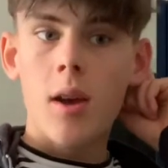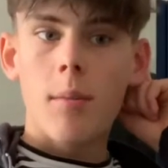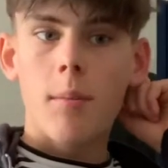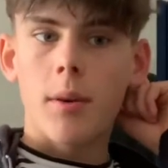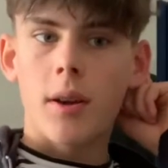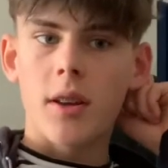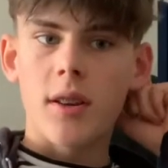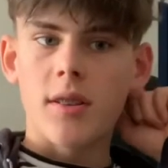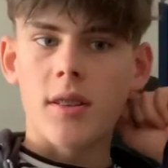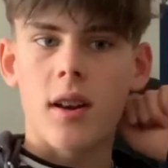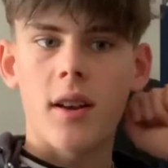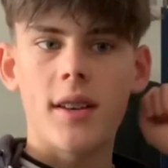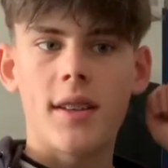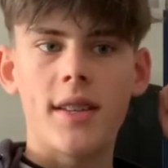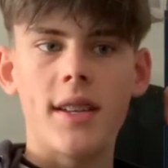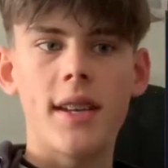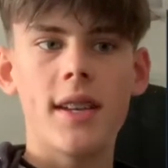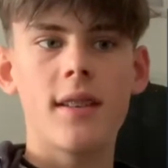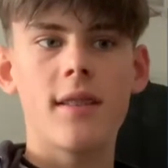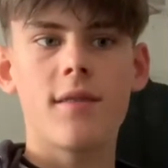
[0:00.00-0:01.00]
because I
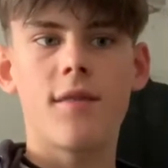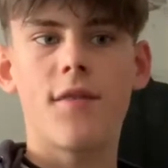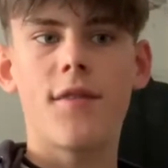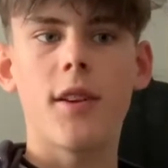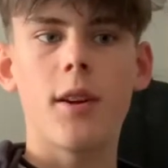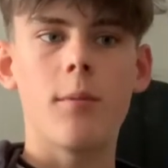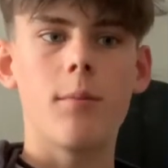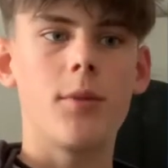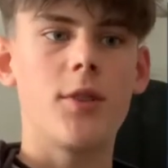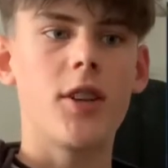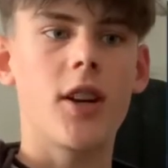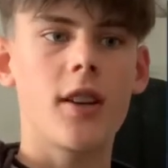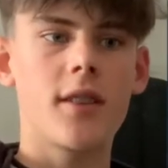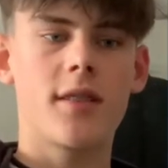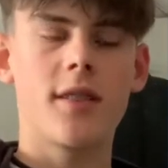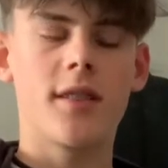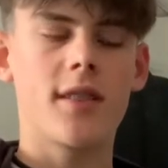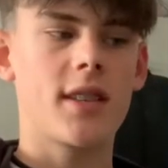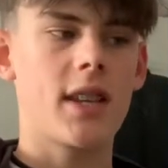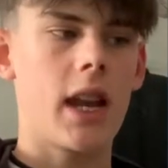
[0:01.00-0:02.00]
did film
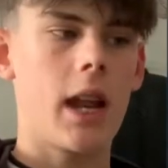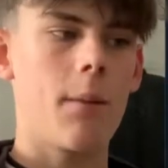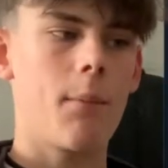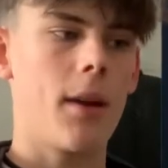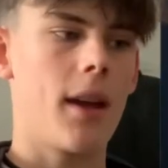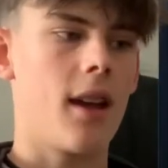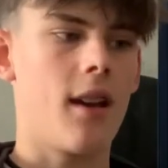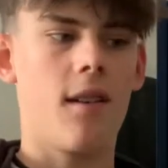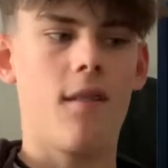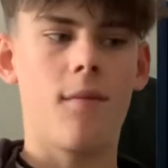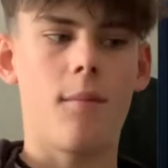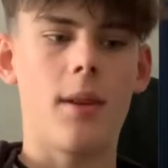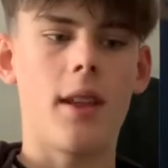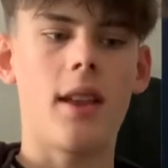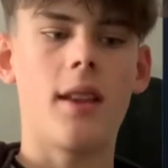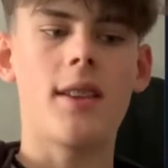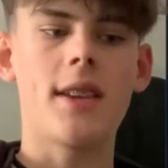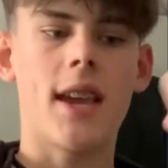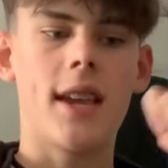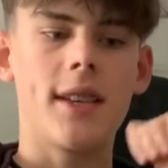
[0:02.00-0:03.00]
just a snippet of
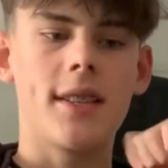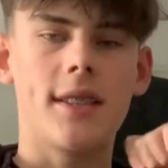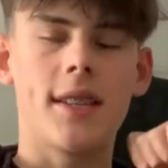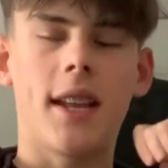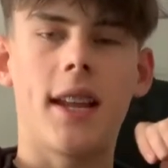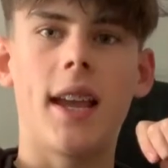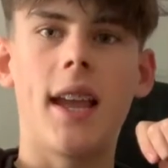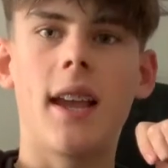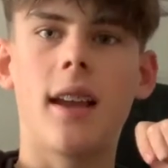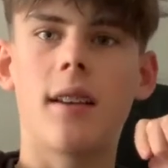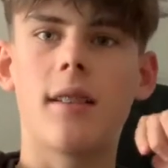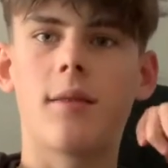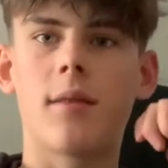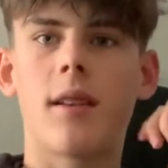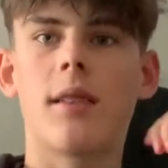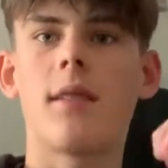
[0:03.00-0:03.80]
me tasting it, because we